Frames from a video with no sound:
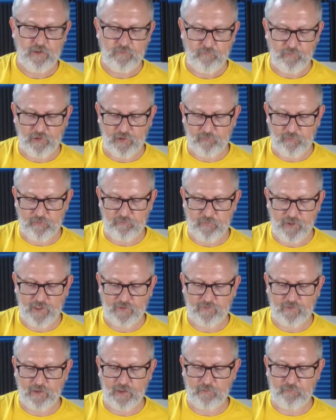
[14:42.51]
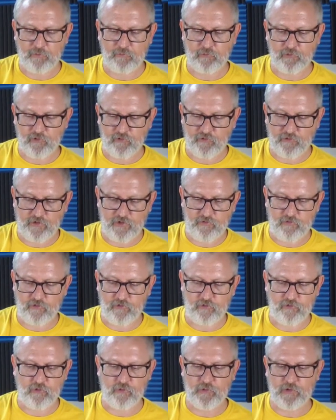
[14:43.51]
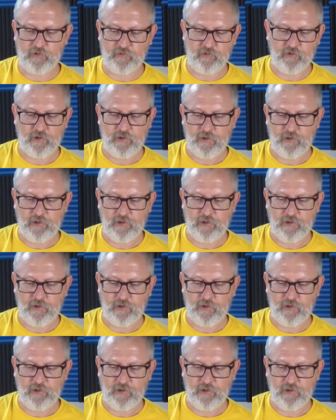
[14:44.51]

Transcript: But let me back that up and we'll just listen to it